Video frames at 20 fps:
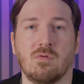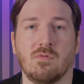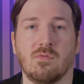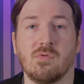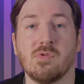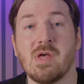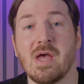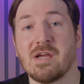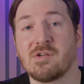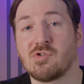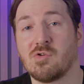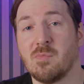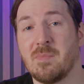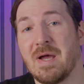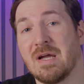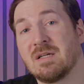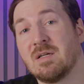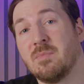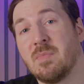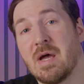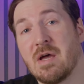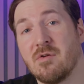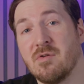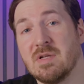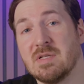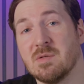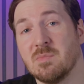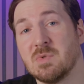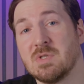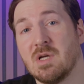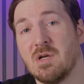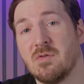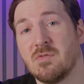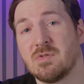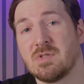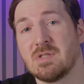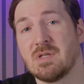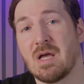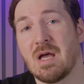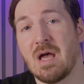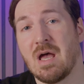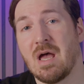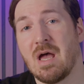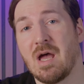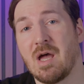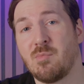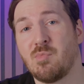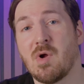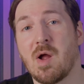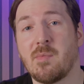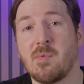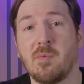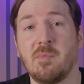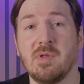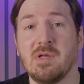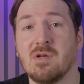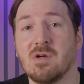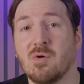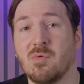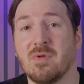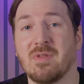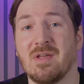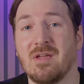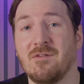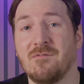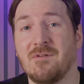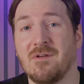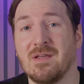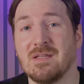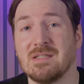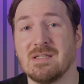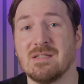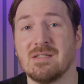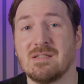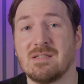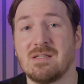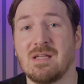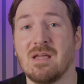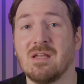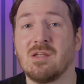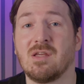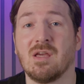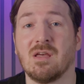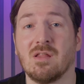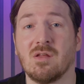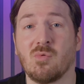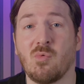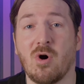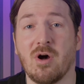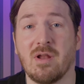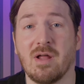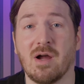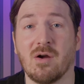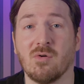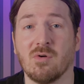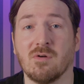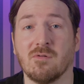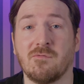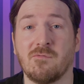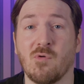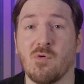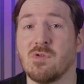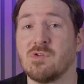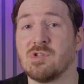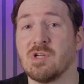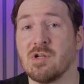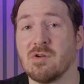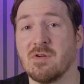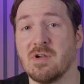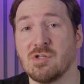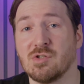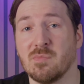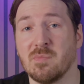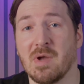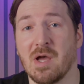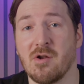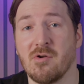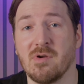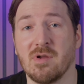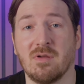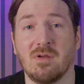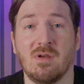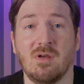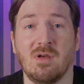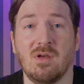For the actual backup batteries themselves, I'd probably go with Enphase's 10 kilowatt hour 4th generation battery.